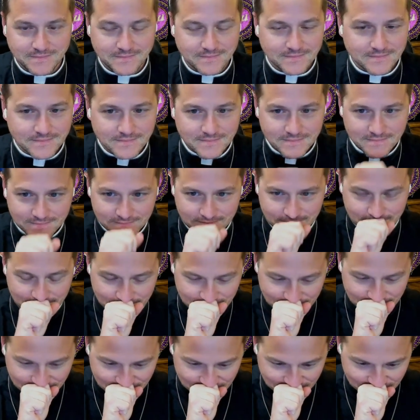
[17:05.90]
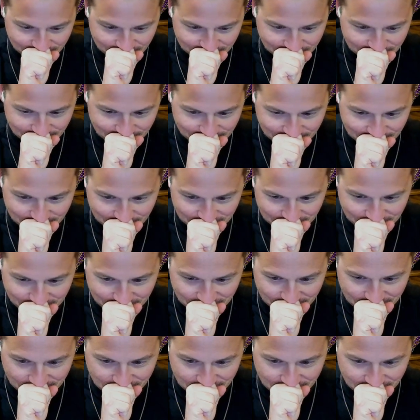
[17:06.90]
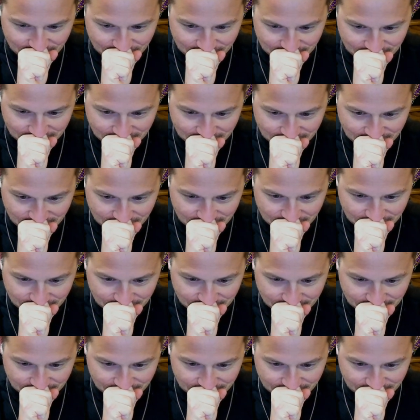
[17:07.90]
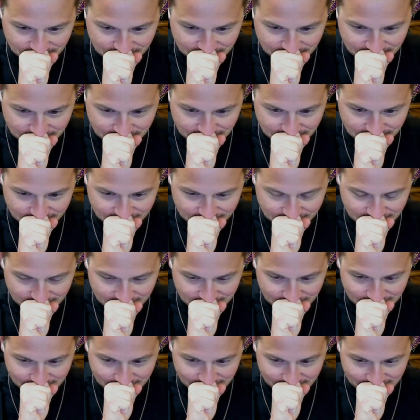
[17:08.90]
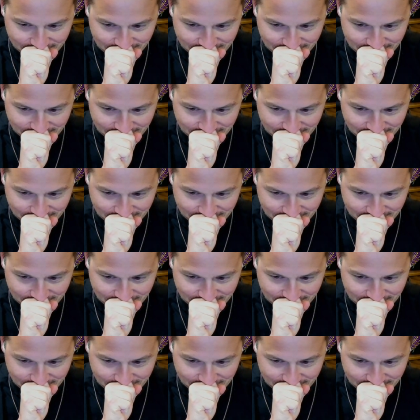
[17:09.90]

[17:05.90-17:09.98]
(silence)